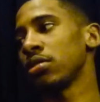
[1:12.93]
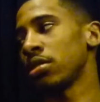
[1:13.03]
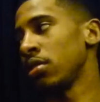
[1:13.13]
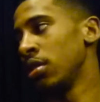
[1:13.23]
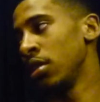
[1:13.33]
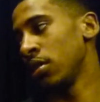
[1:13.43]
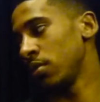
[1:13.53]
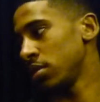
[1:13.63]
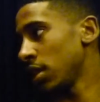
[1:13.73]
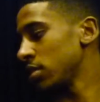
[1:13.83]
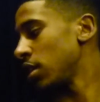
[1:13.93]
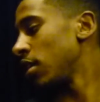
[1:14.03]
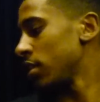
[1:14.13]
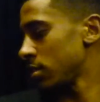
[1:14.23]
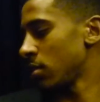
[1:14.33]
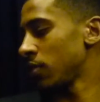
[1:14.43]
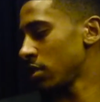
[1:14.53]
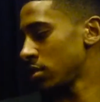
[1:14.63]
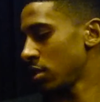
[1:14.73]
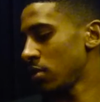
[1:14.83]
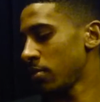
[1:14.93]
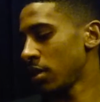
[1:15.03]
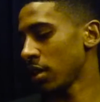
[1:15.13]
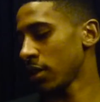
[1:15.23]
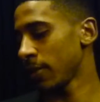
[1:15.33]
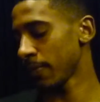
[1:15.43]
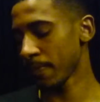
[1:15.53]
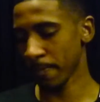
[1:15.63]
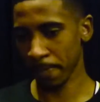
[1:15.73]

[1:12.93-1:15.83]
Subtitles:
So we just got to figure out stuff.